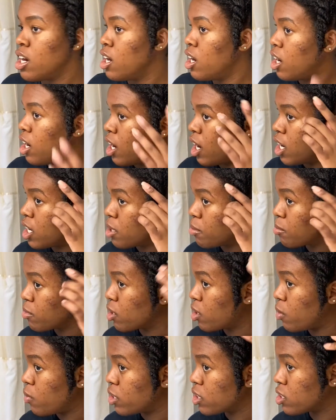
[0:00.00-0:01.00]
I'm
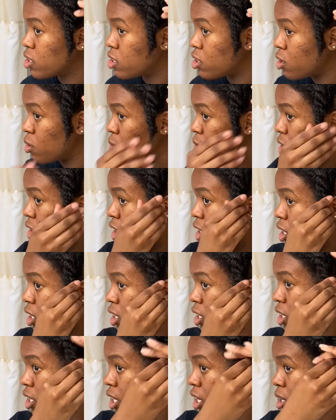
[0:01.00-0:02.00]
going to
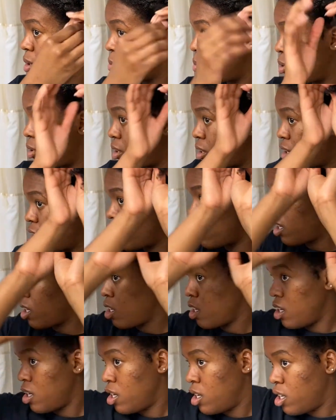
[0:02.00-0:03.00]
clip
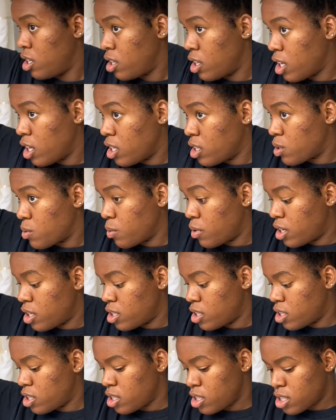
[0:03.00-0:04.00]
these
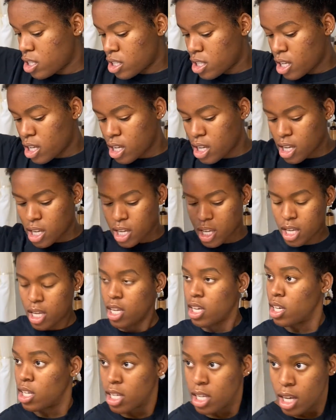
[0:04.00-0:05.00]
ones
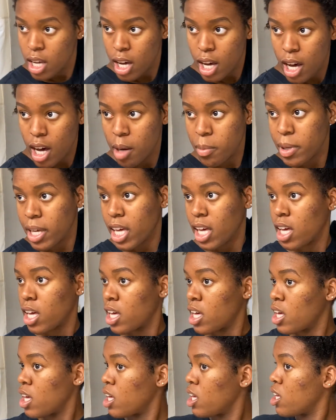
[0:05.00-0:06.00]
up
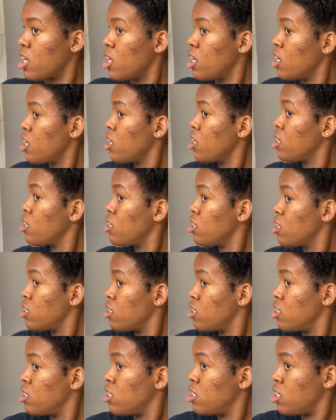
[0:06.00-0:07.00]
here
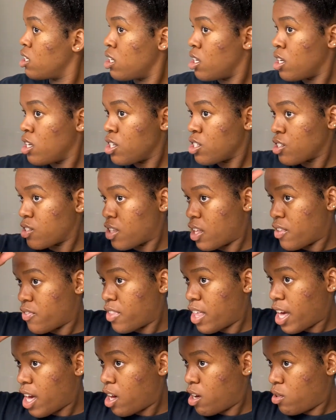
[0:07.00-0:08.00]
so that
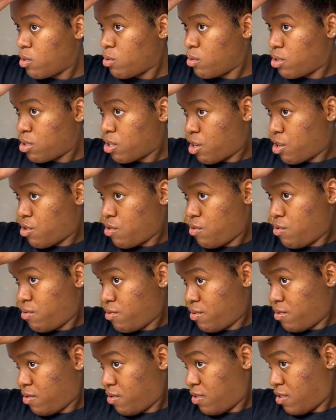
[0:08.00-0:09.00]
they are also
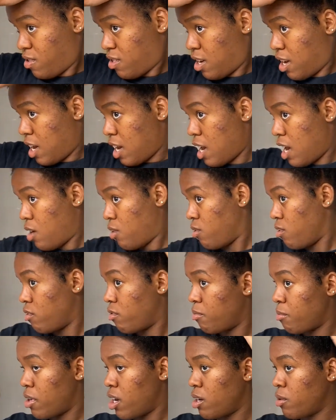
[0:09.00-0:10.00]
out of
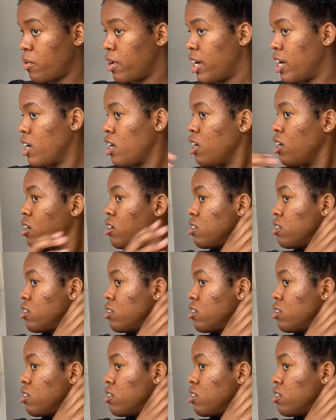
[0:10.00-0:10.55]
my way.